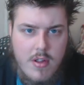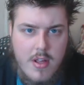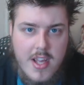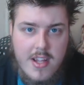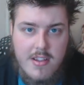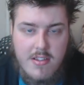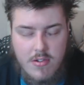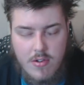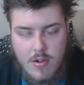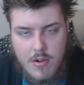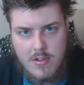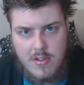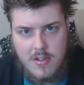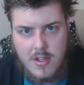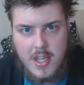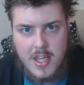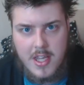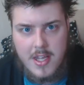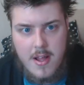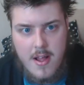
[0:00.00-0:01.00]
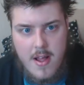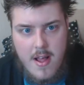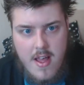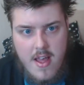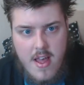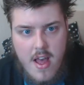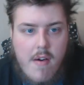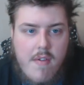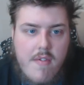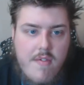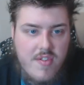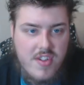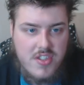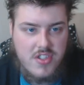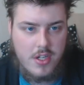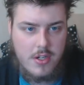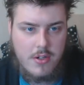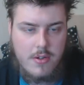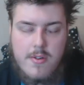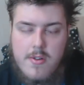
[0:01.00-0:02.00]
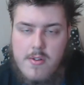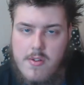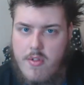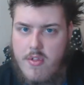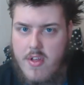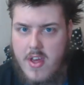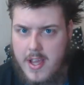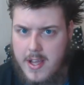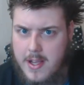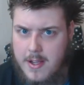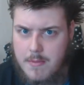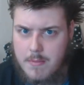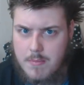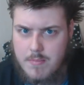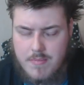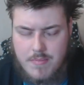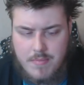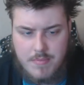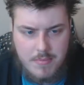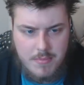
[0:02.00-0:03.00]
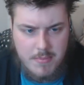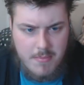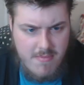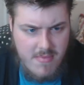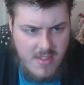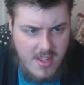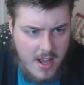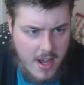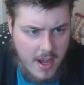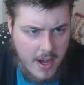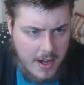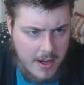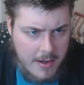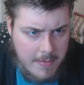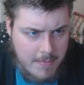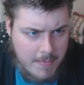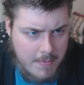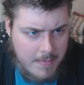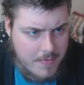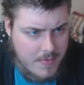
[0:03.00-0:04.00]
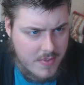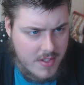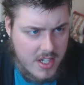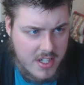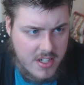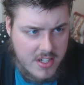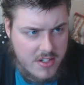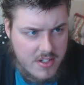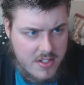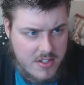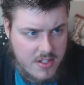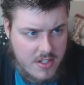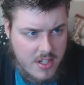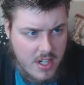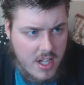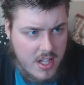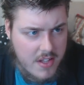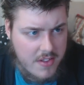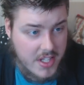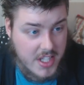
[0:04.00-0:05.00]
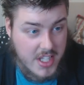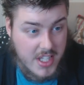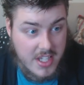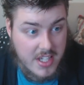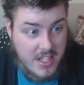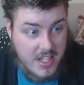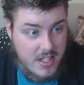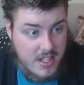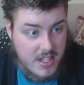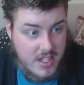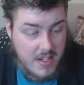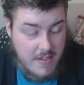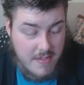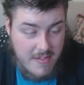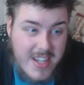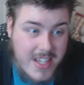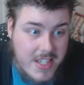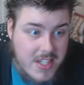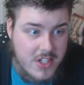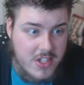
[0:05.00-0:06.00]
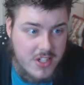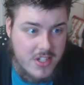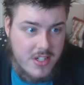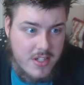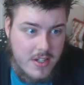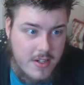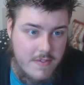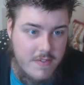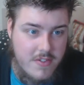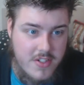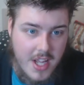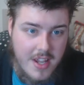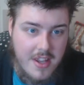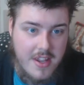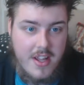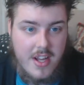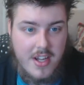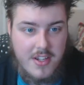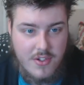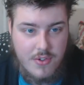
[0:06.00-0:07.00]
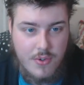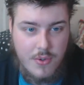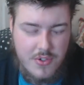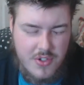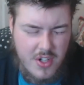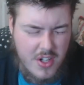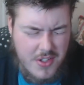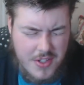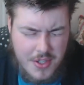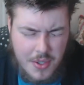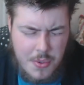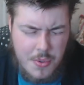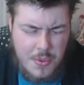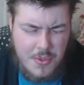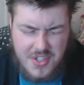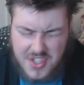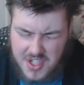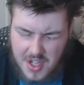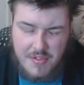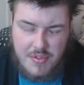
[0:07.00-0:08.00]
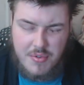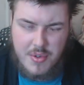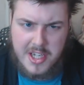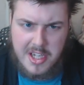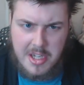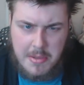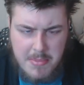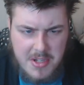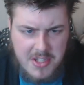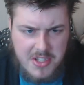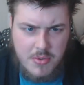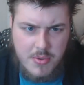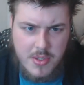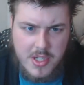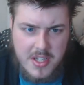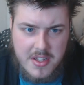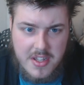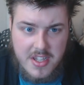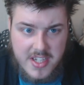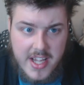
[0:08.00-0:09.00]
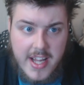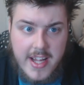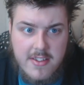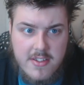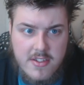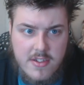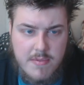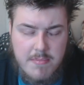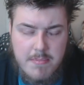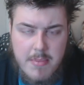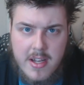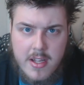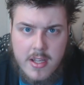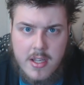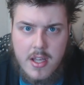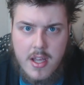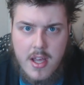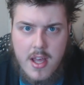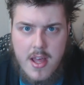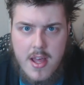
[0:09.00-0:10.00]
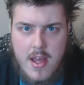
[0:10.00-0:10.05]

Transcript: It's not a physical thing. And the invention of gender has caused untold suffering and misery and the deaths of many.